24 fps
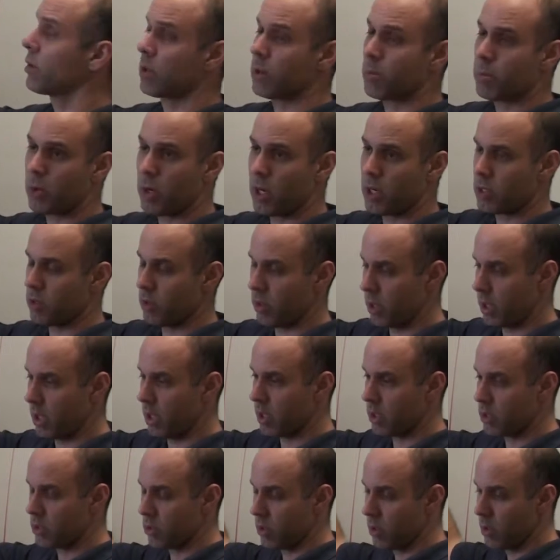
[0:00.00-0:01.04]
to the pressure
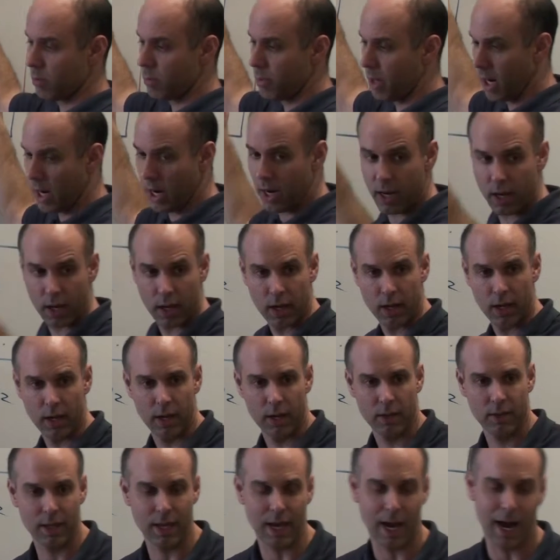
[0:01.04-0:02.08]
exerted by
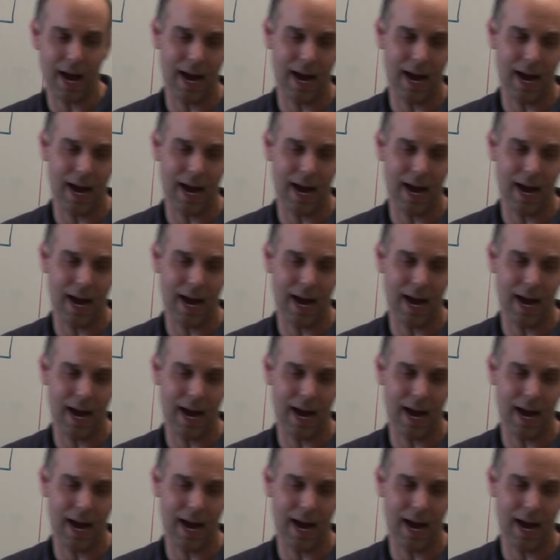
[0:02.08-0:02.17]
the